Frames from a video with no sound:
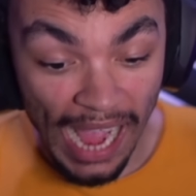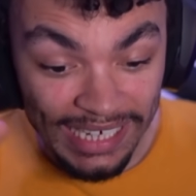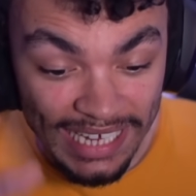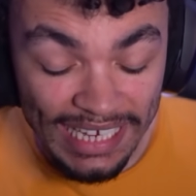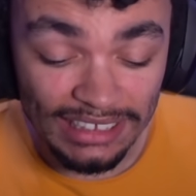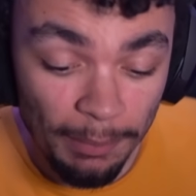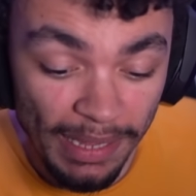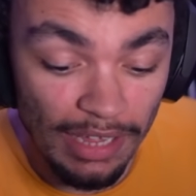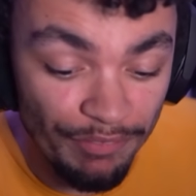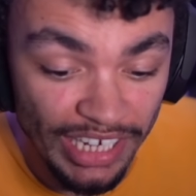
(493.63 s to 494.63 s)
i needed to
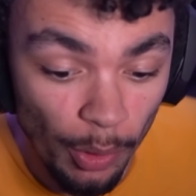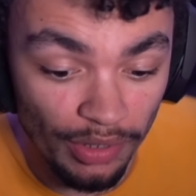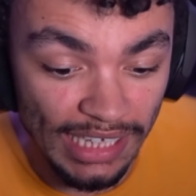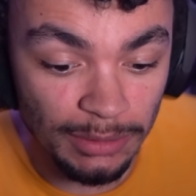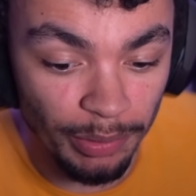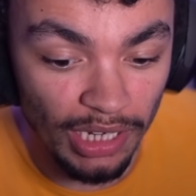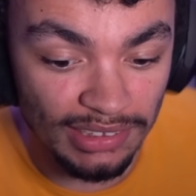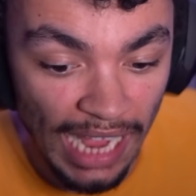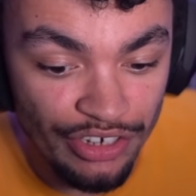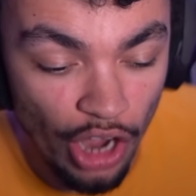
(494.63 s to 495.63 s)
make a video on this
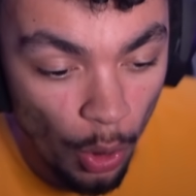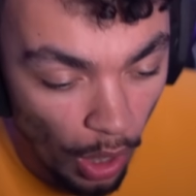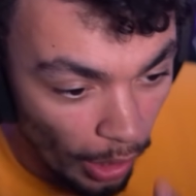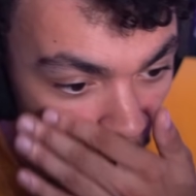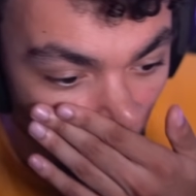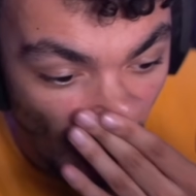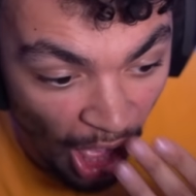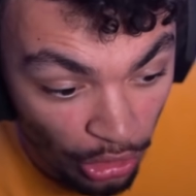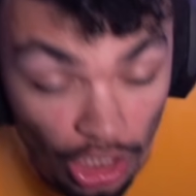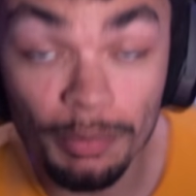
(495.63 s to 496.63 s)
because i know a, uh,
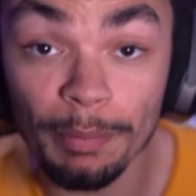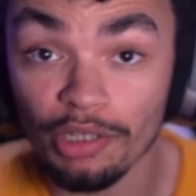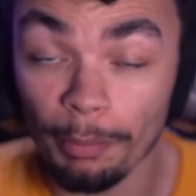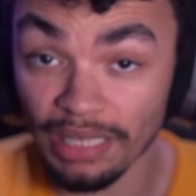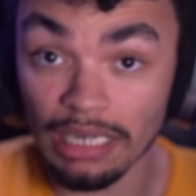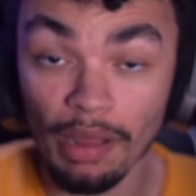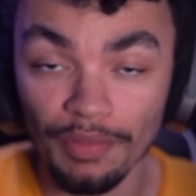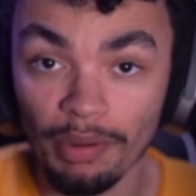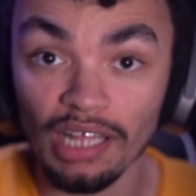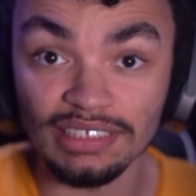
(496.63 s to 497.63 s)
a lot of people complain about
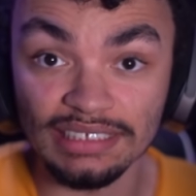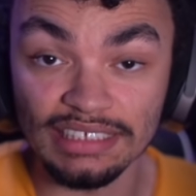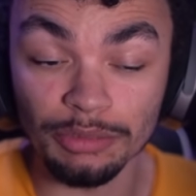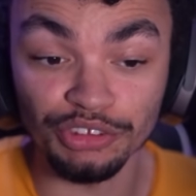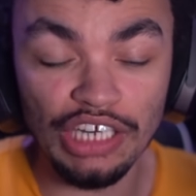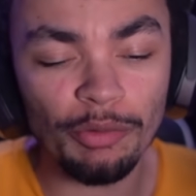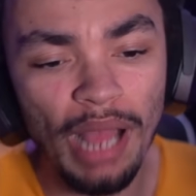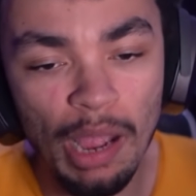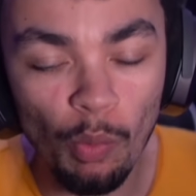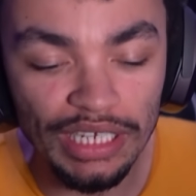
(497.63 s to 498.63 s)
the party system in general
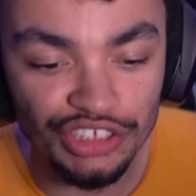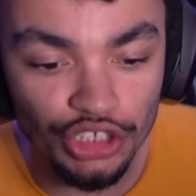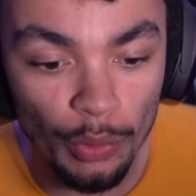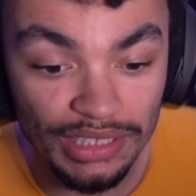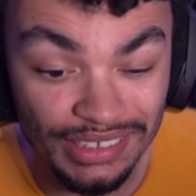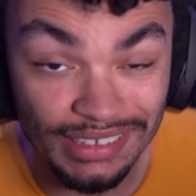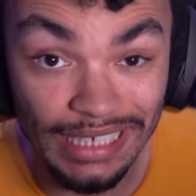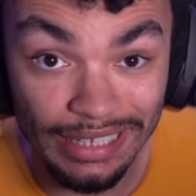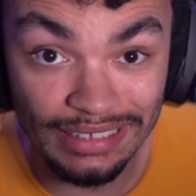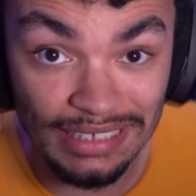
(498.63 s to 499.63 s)
but i wanted sony to
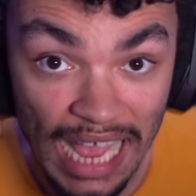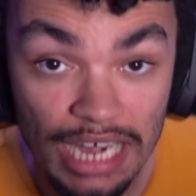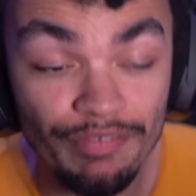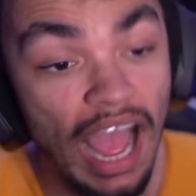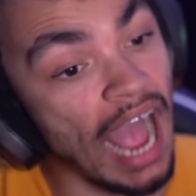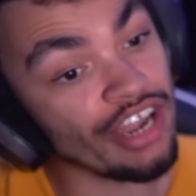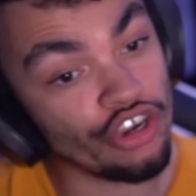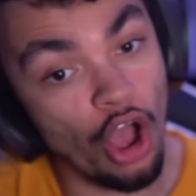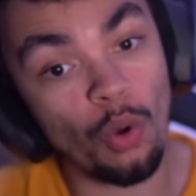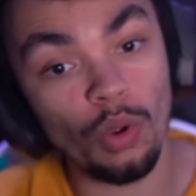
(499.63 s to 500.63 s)
see this side of it i
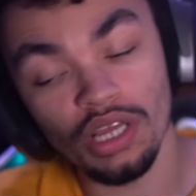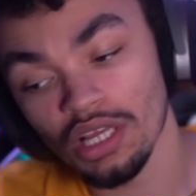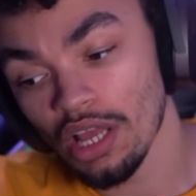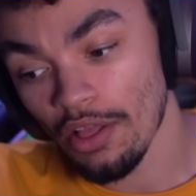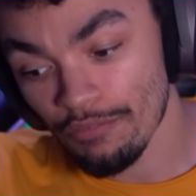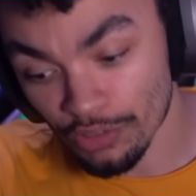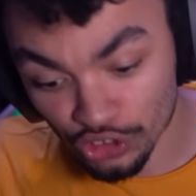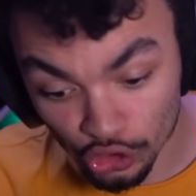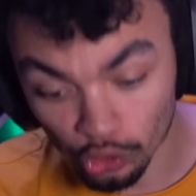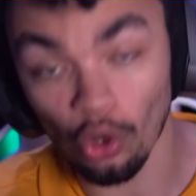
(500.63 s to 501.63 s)
know for
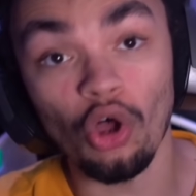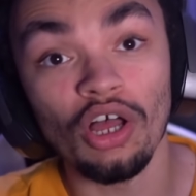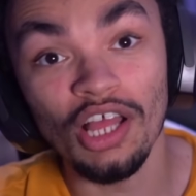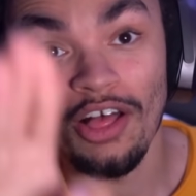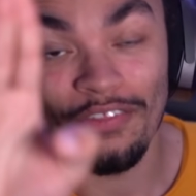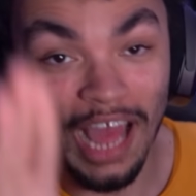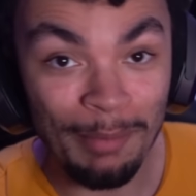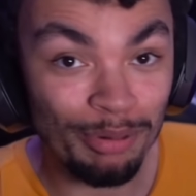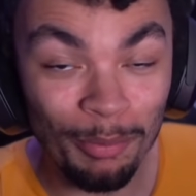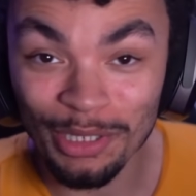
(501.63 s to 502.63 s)
sure that
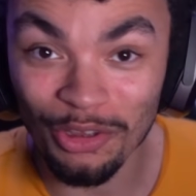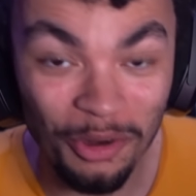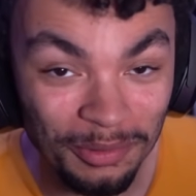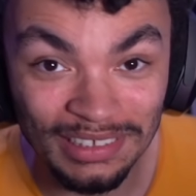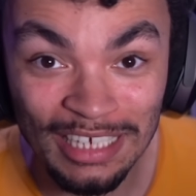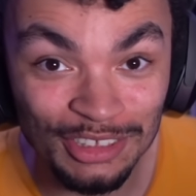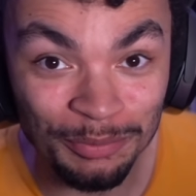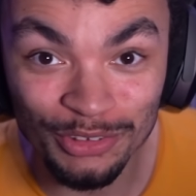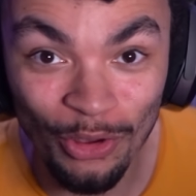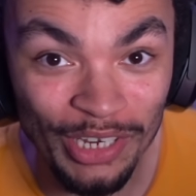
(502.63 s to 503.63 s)
i'm probably going to upset
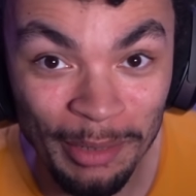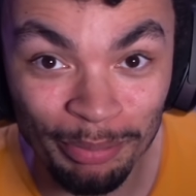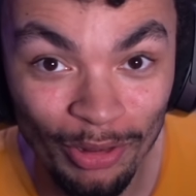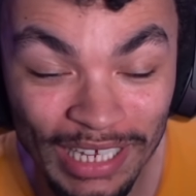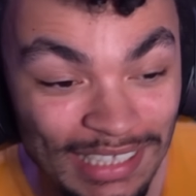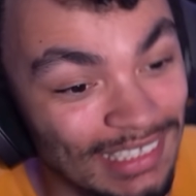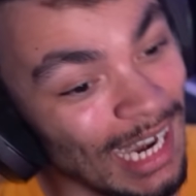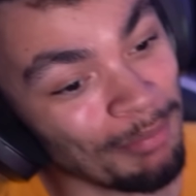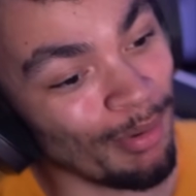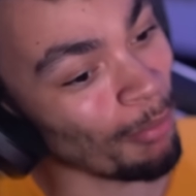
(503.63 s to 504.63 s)
some sony employees
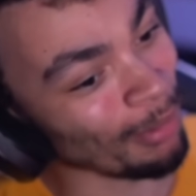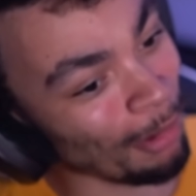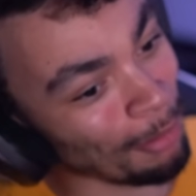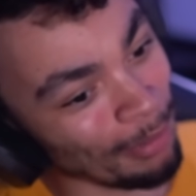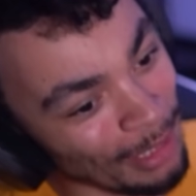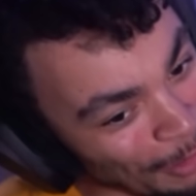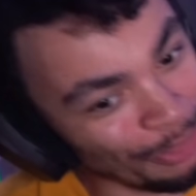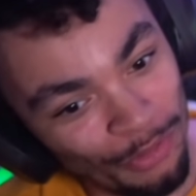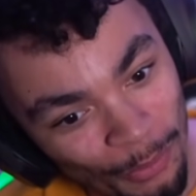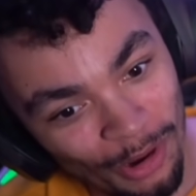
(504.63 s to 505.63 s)
and i'm probably going to be
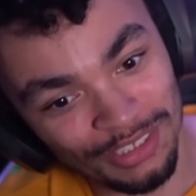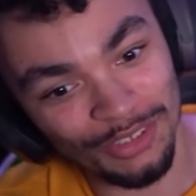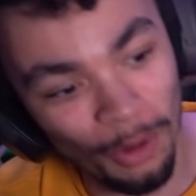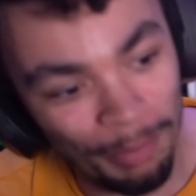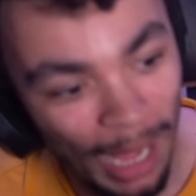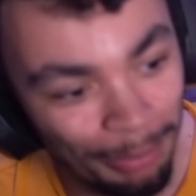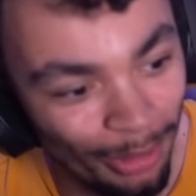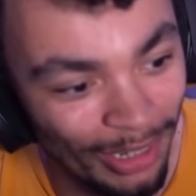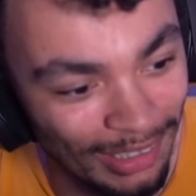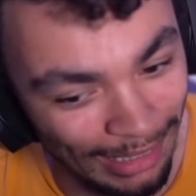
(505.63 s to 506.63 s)
thrown onto a back
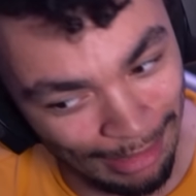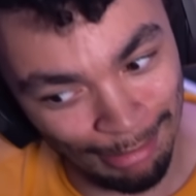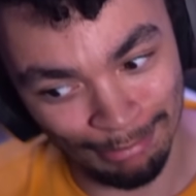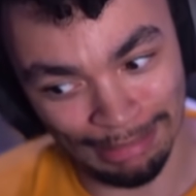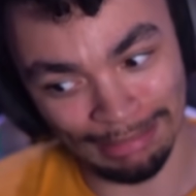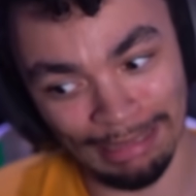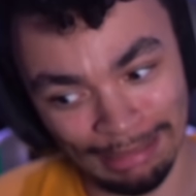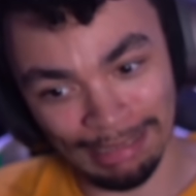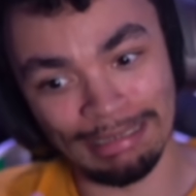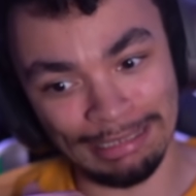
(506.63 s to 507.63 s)
burner like oh get,
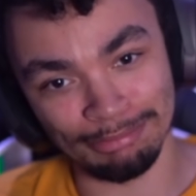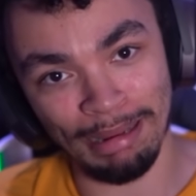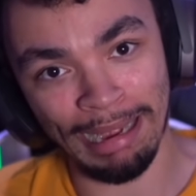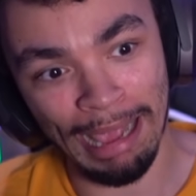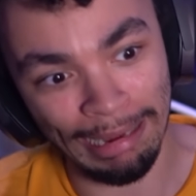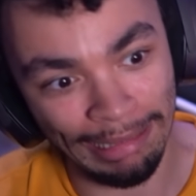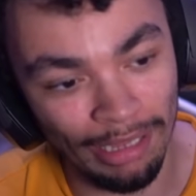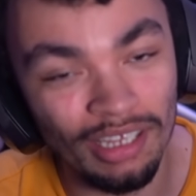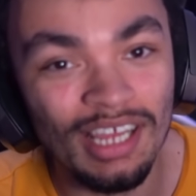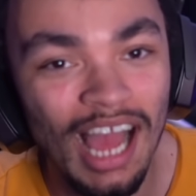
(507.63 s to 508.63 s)
the, get this man out of
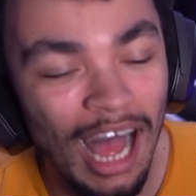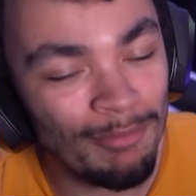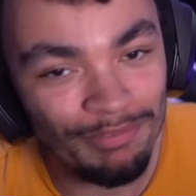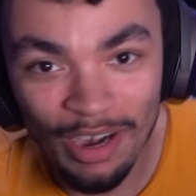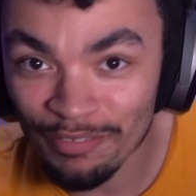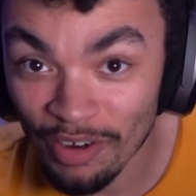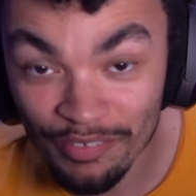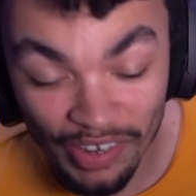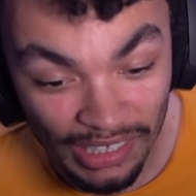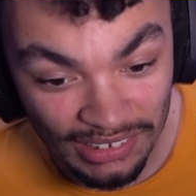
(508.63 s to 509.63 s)
here i'm very
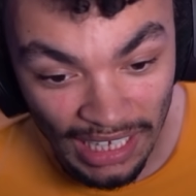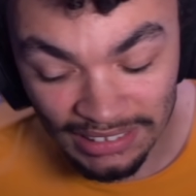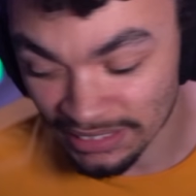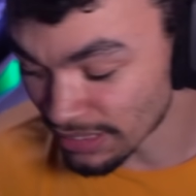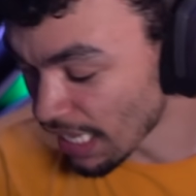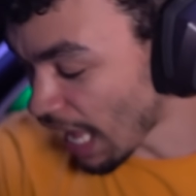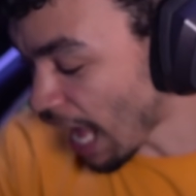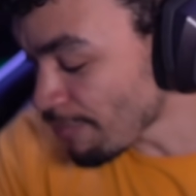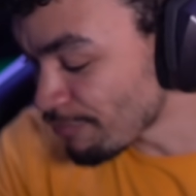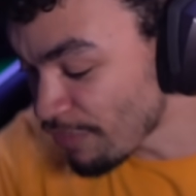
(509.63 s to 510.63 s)
very very excited
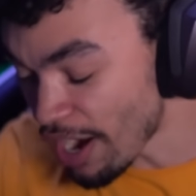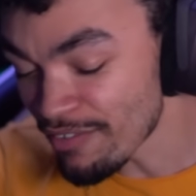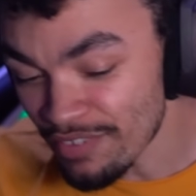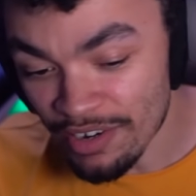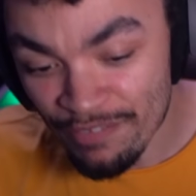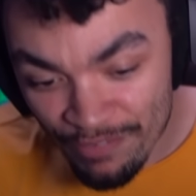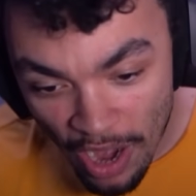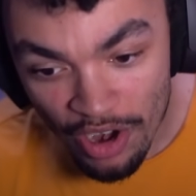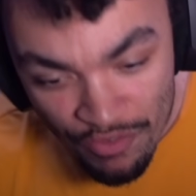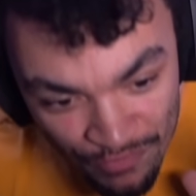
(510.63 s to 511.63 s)
I'm very, very,
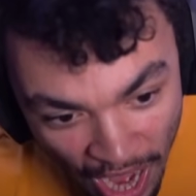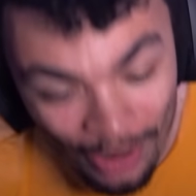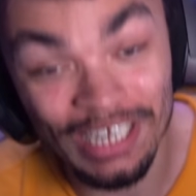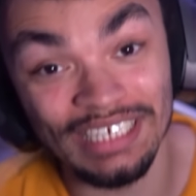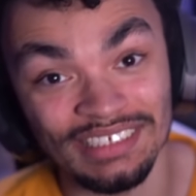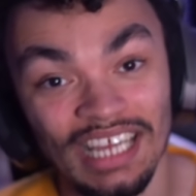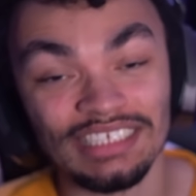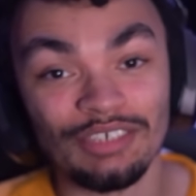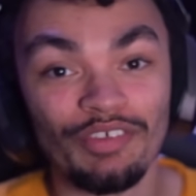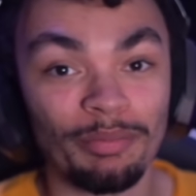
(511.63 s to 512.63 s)
very, very
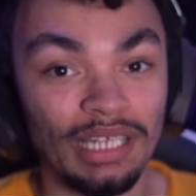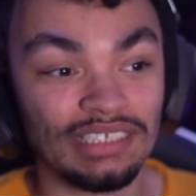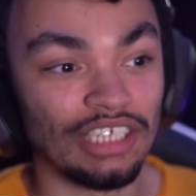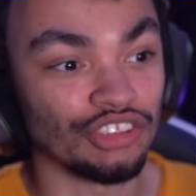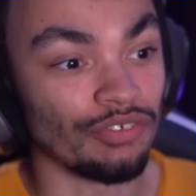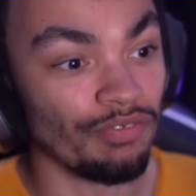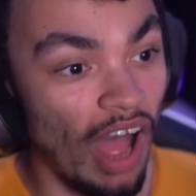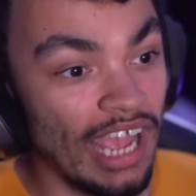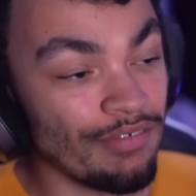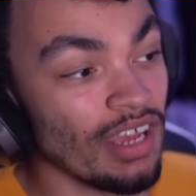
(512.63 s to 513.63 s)
excited for the PlayStation
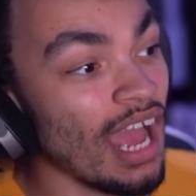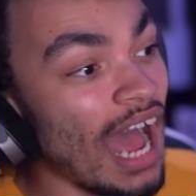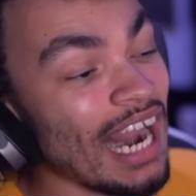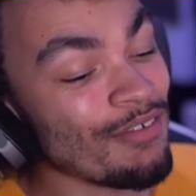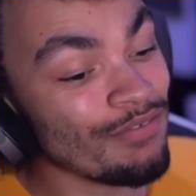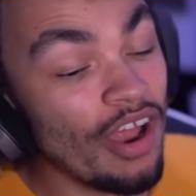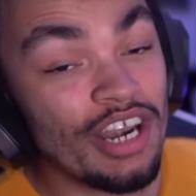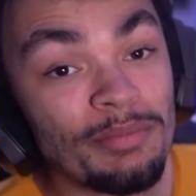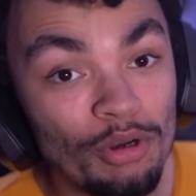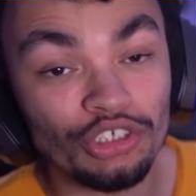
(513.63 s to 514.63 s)
5, and I
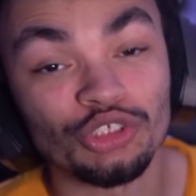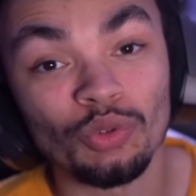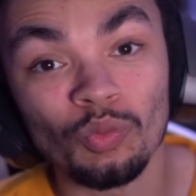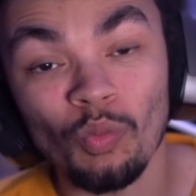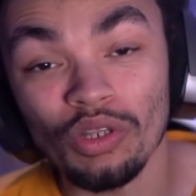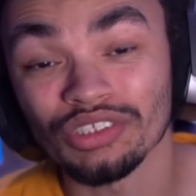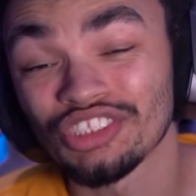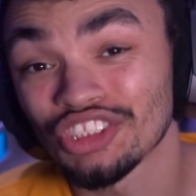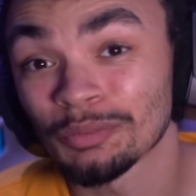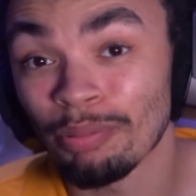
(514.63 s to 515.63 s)
very much want
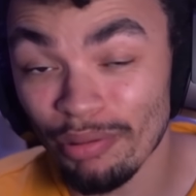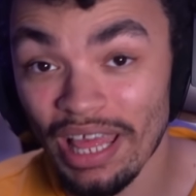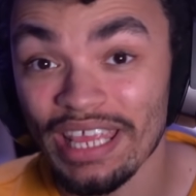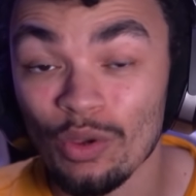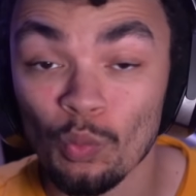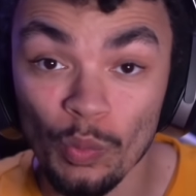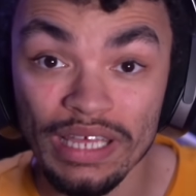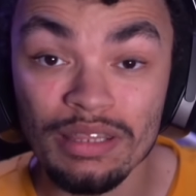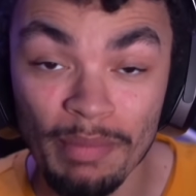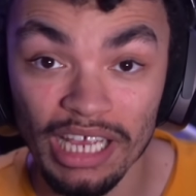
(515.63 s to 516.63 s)
to just play
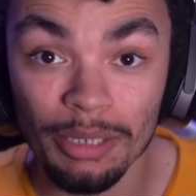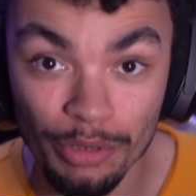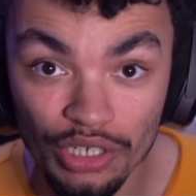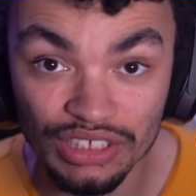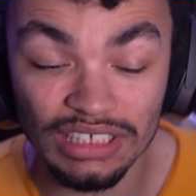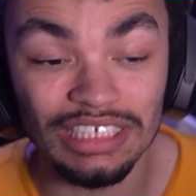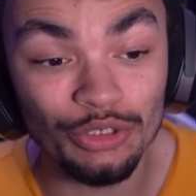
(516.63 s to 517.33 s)
with my community.